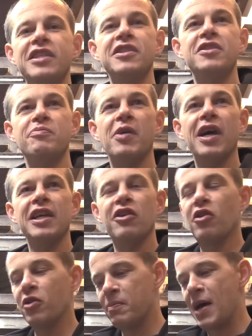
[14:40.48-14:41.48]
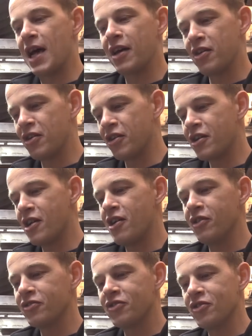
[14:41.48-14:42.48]
into bait on maggot
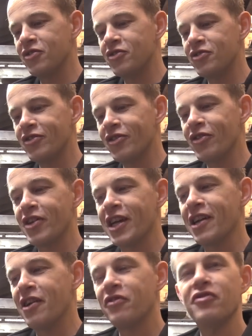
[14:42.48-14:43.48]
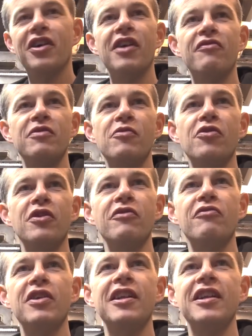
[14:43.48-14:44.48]
casters, looking after it every morning,
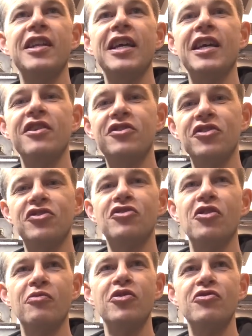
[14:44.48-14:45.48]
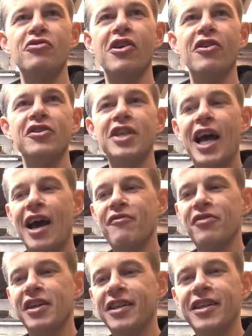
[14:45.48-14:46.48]
riddling it to stop you guys
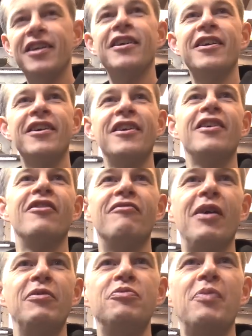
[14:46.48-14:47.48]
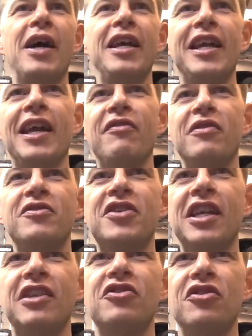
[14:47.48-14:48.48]
having rubbish bait and having Dodgy
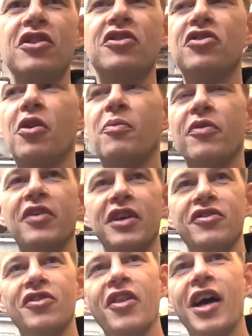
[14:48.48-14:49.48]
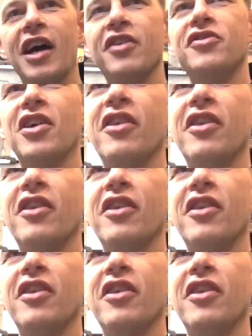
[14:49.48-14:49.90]
skins bait. on the top and things like that. So yeah.